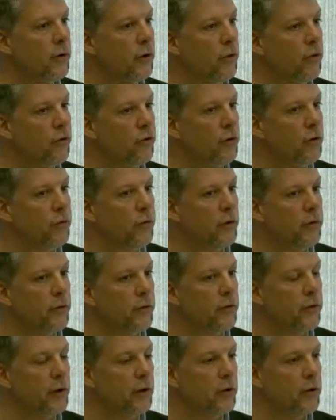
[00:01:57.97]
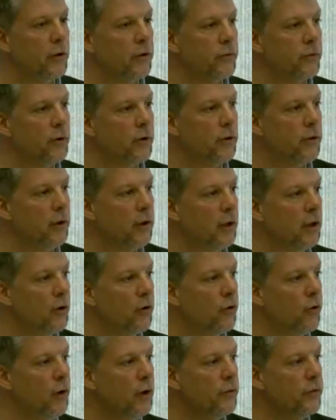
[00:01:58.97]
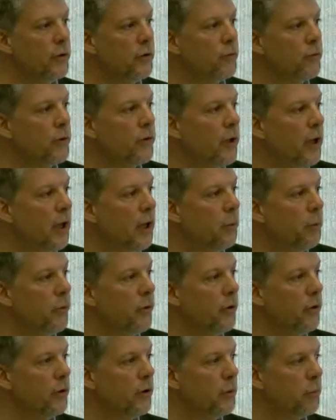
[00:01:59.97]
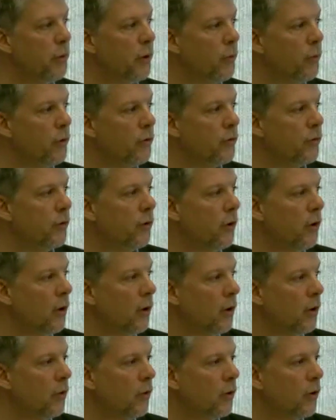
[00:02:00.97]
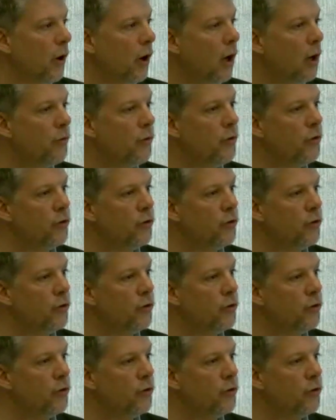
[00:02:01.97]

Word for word: another geofence is set closer, and the increasing reliability by which the coffee